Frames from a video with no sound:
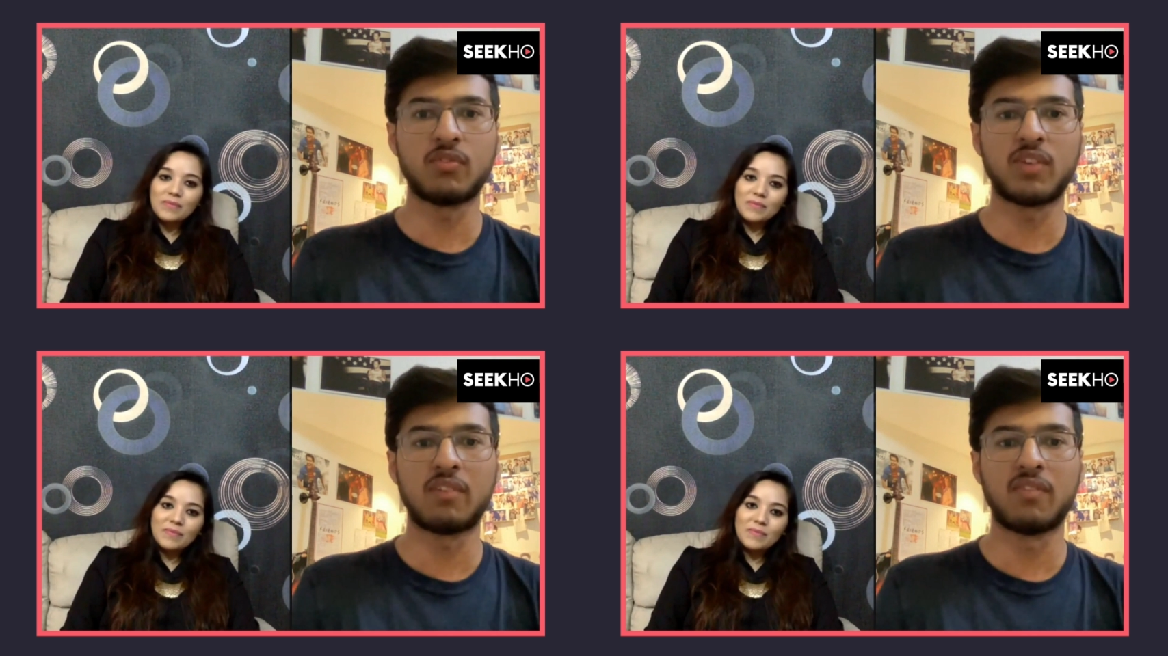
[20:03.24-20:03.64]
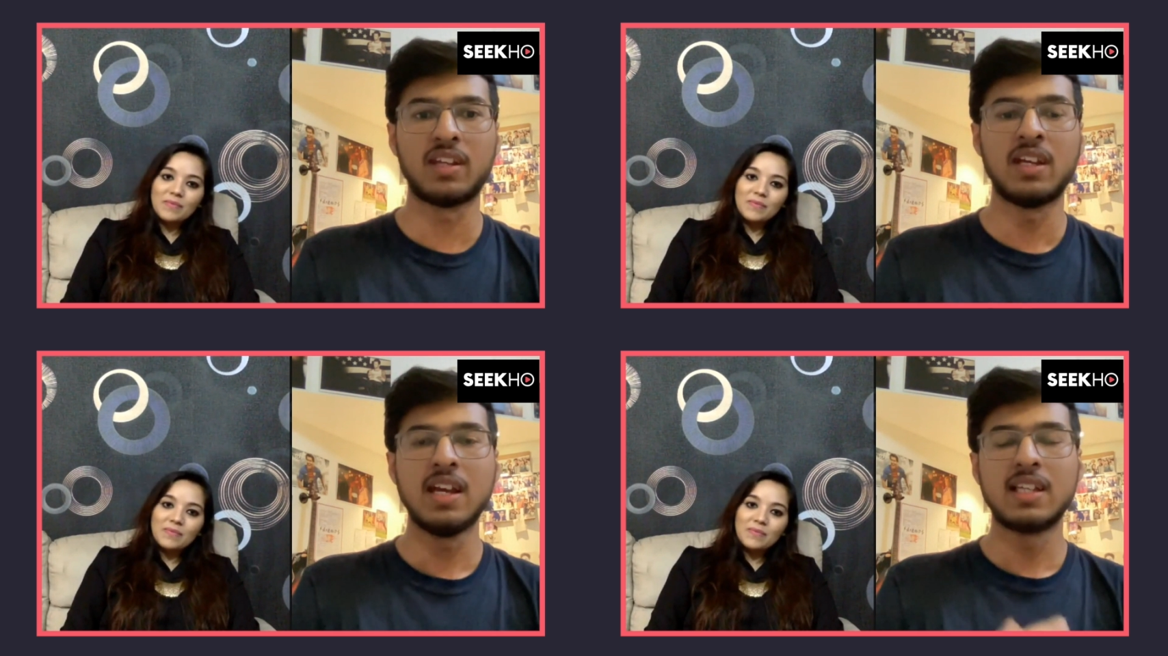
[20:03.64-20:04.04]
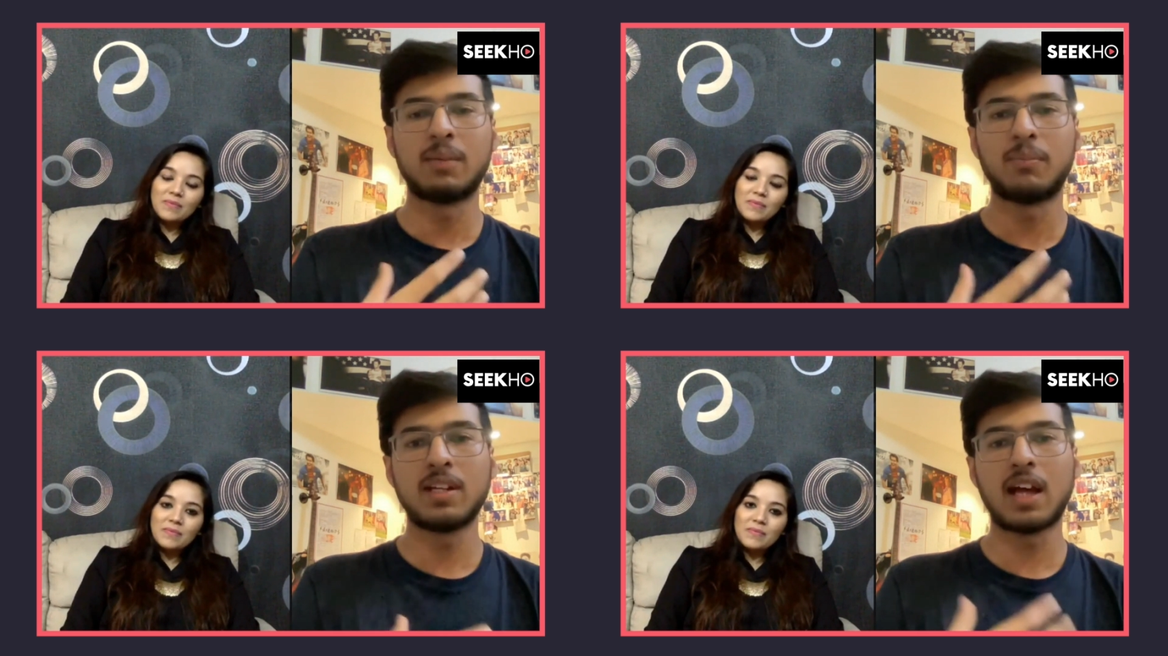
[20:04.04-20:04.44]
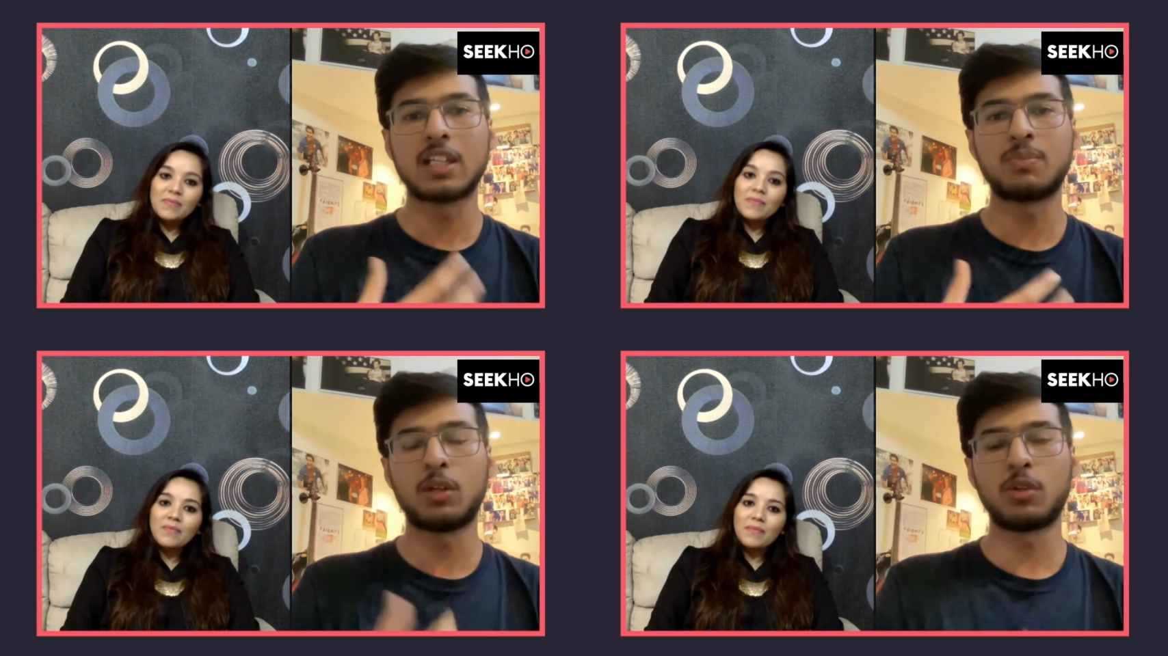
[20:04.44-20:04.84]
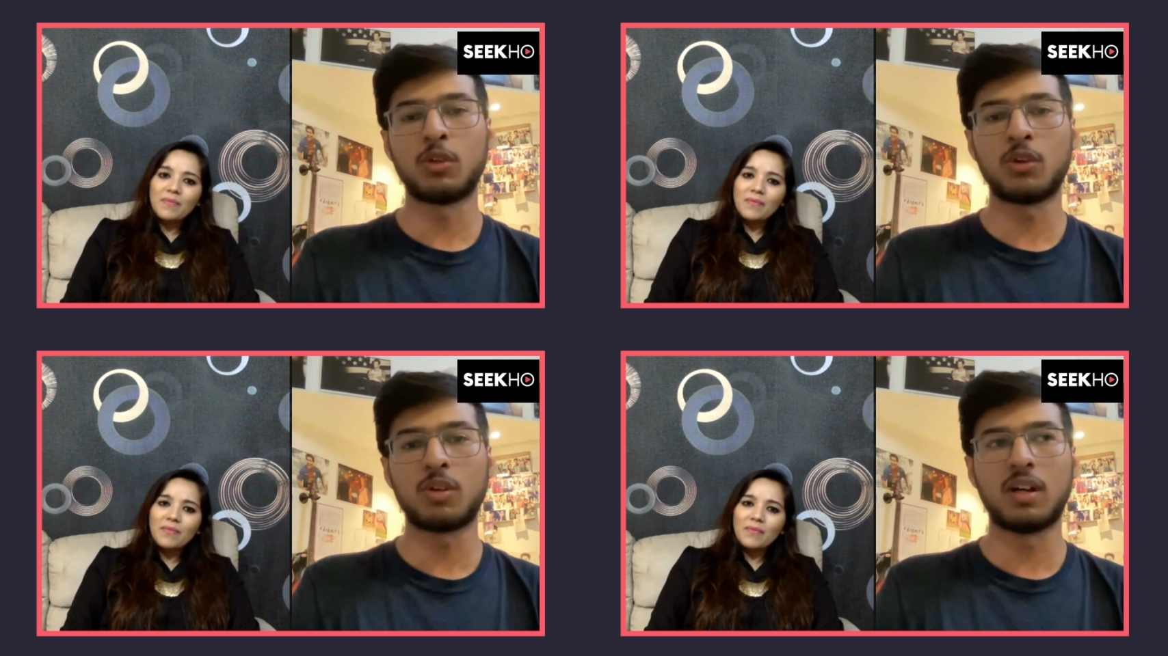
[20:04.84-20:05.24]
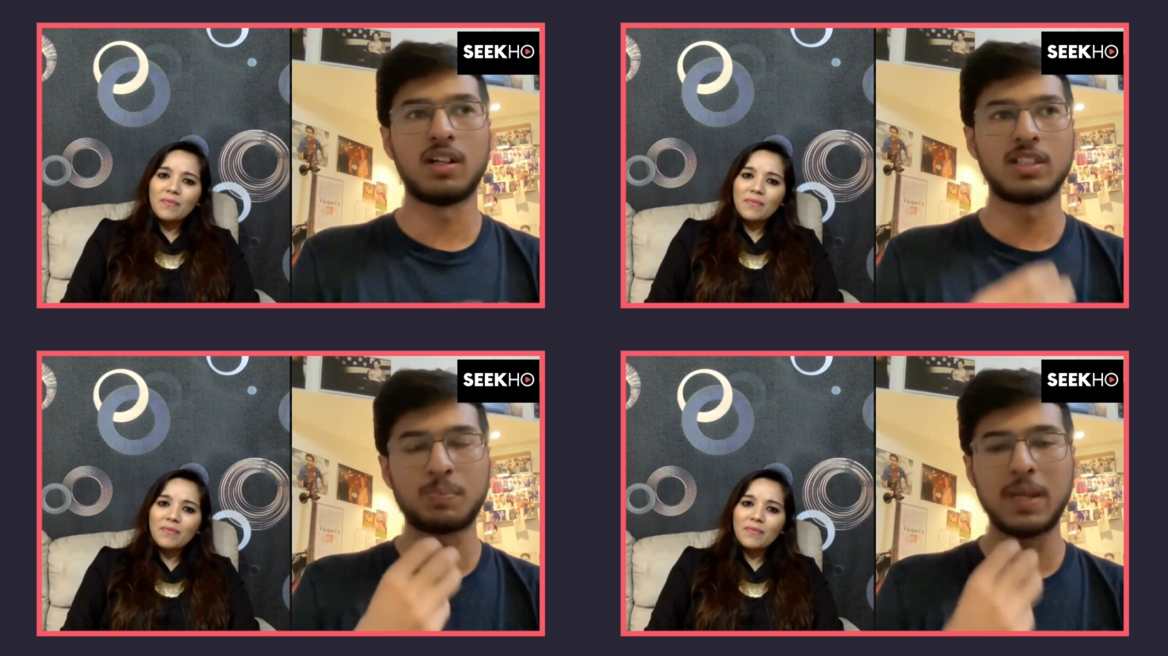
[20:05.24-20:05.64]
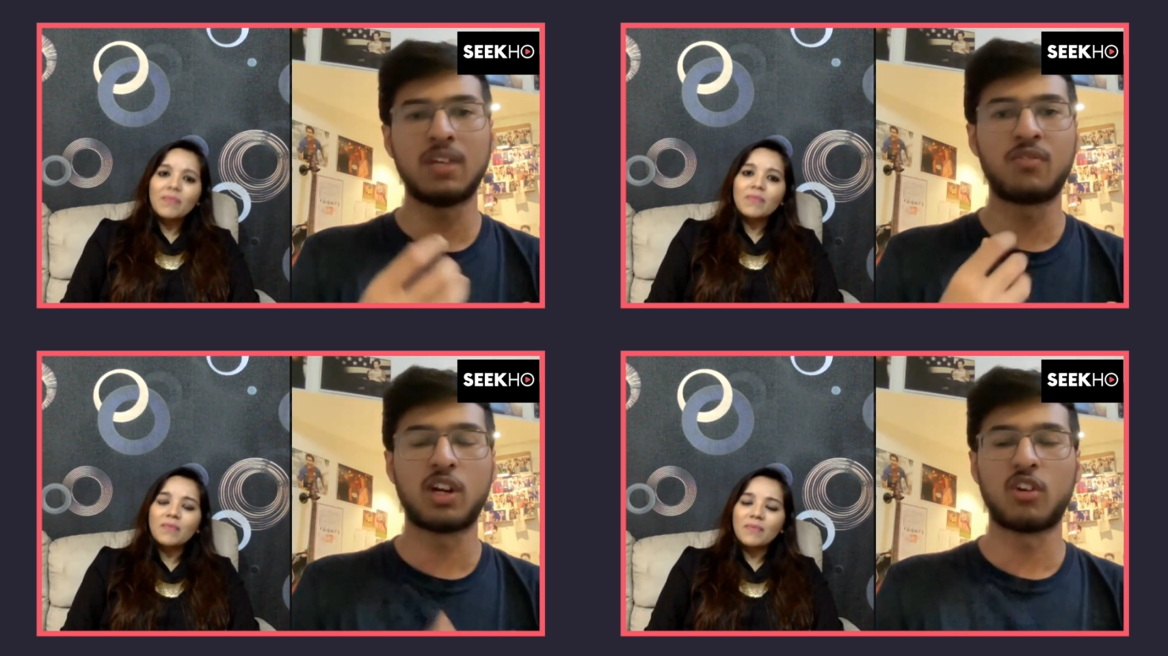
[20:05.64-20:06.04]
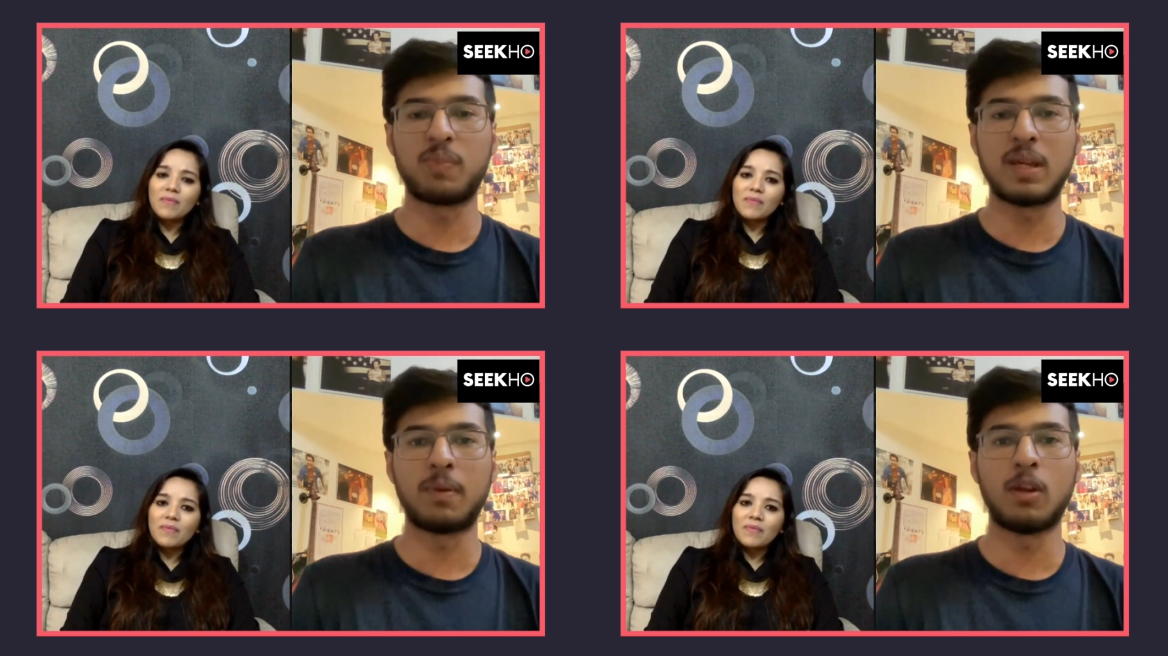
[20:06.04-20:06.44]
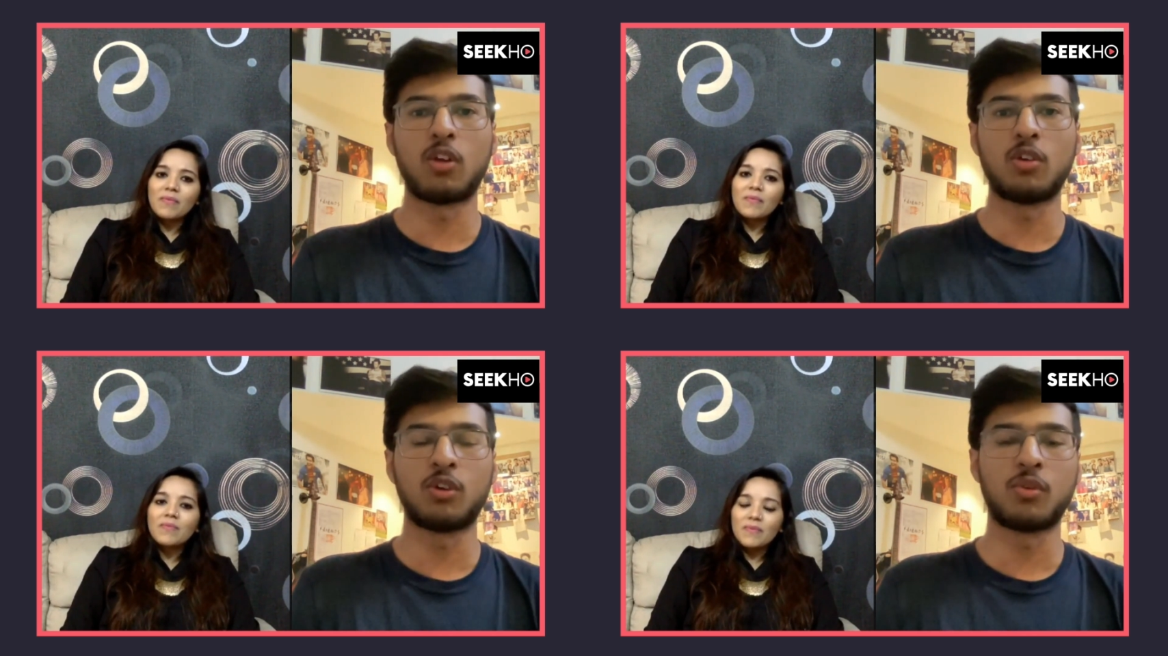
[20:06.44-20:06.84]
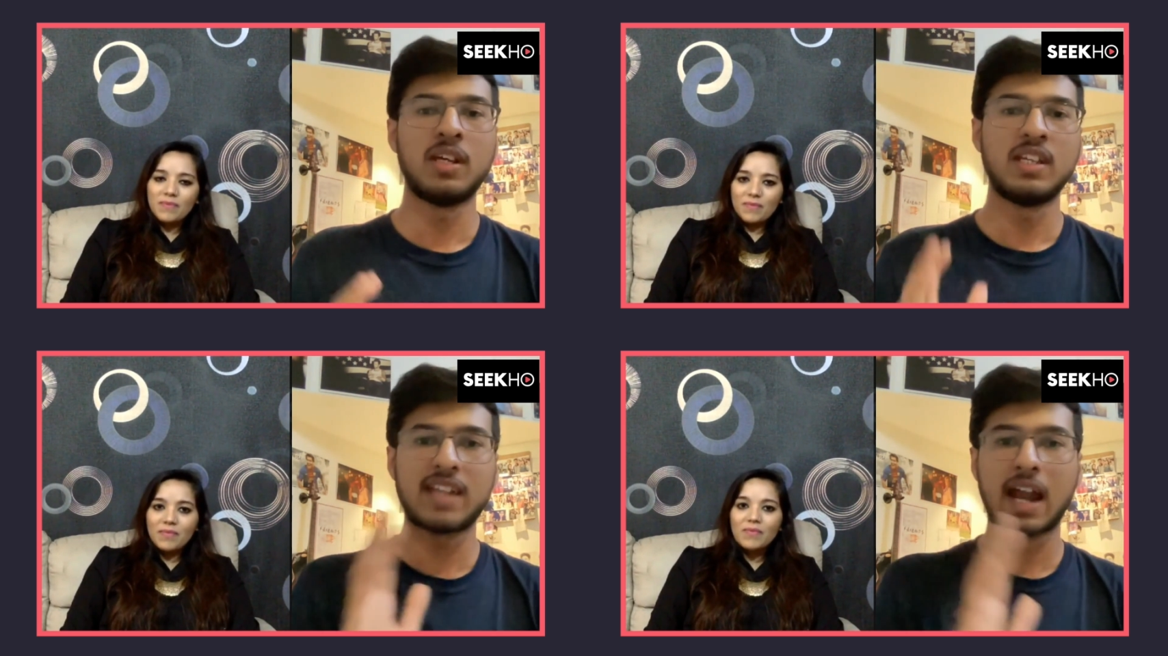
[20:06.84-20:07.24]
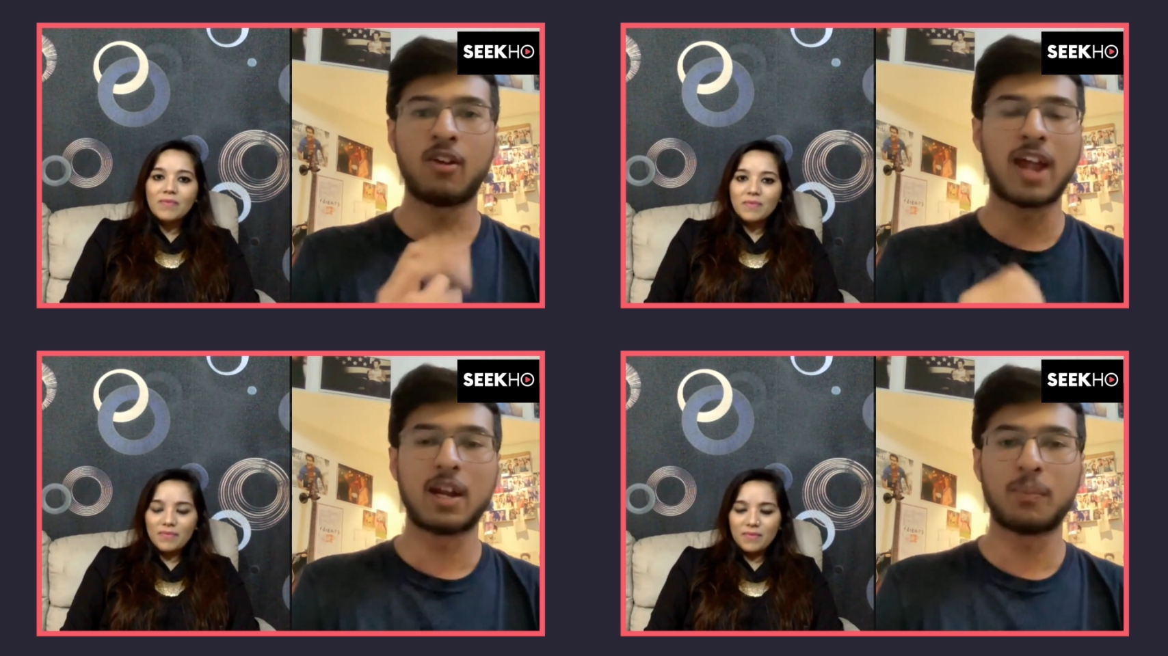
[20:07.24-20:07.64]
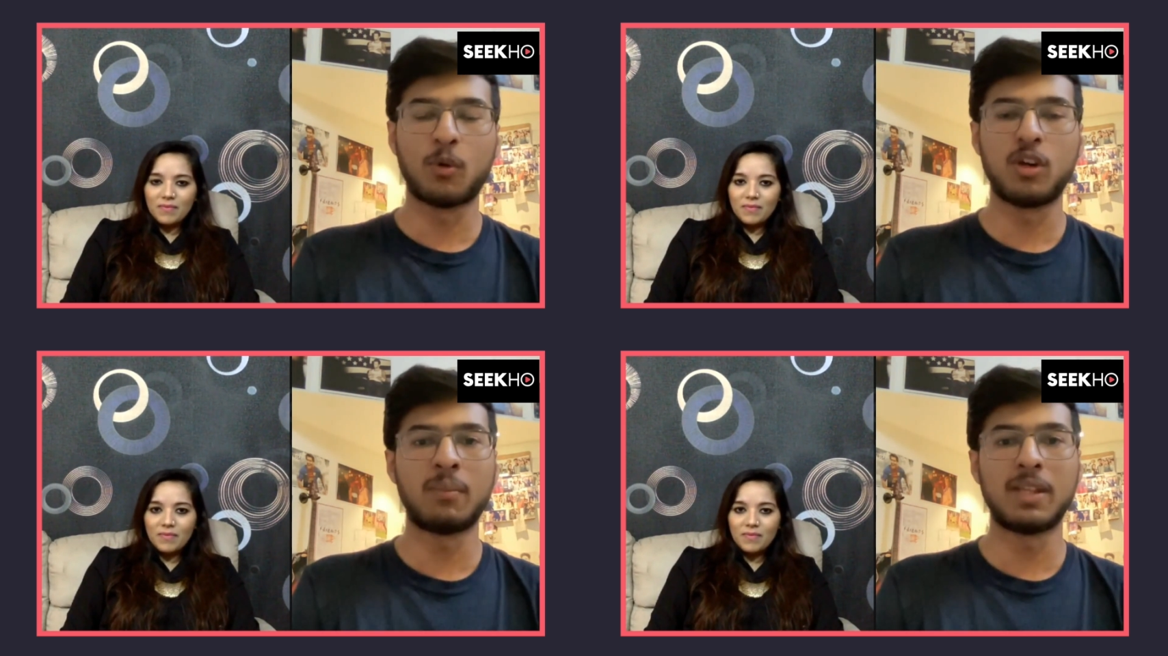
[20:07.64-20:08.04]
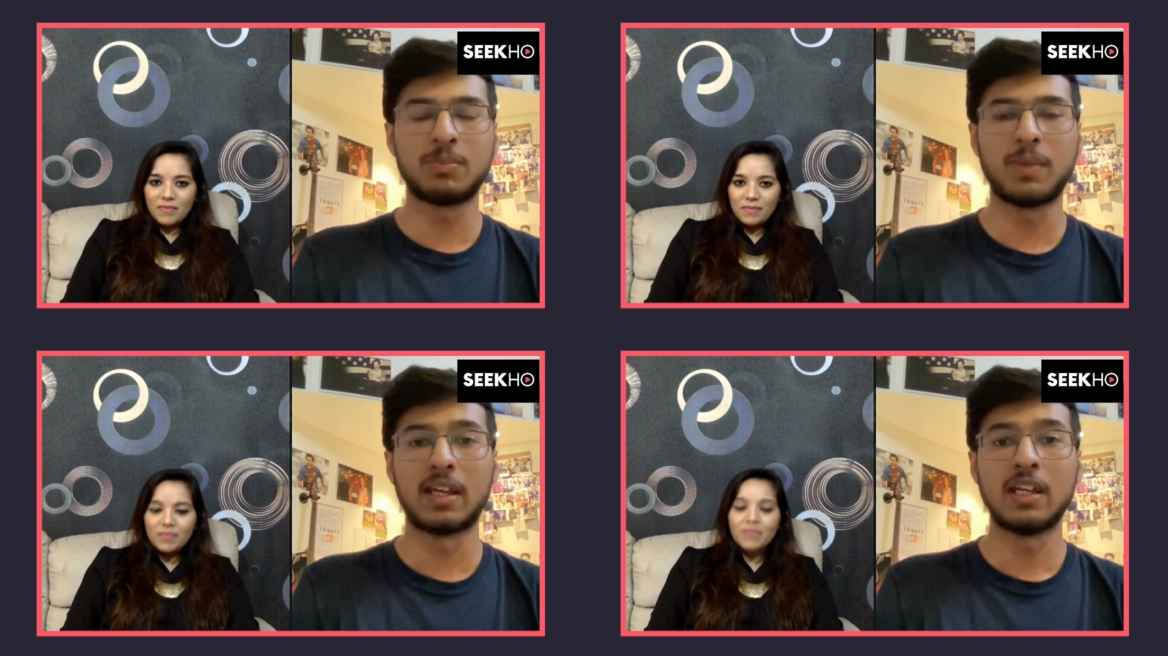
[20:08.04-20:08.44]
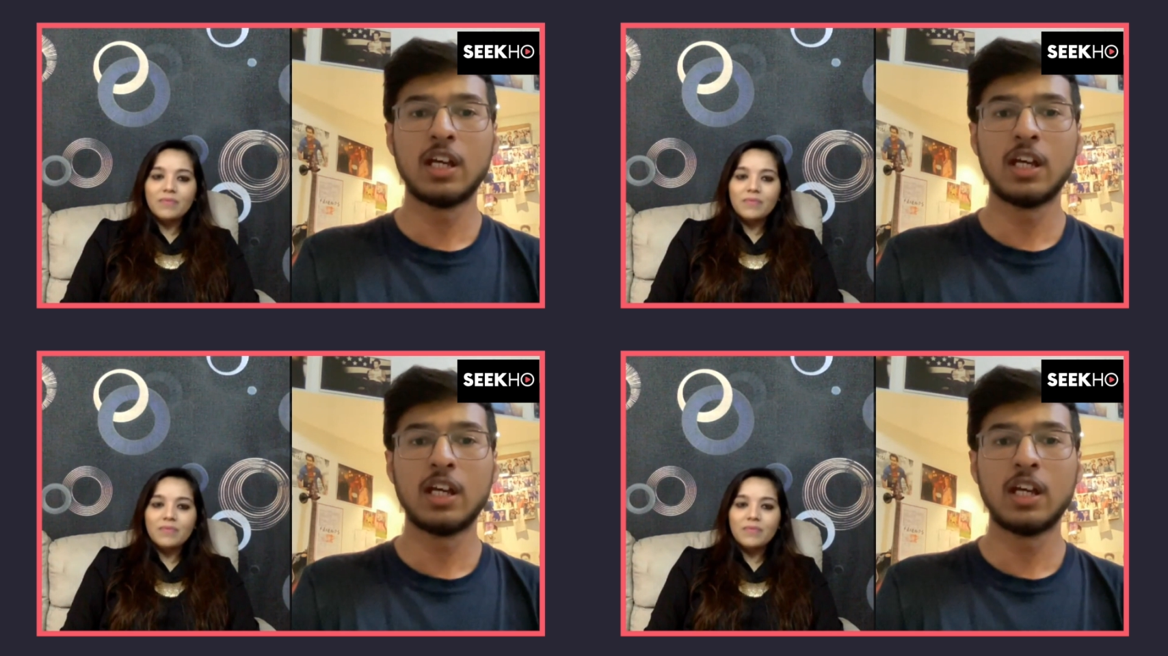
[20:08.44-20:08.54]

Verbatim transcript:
Speaker 1: shivering when somebody asked me to you know uh, speak in front of people or you know stand at a podium and speak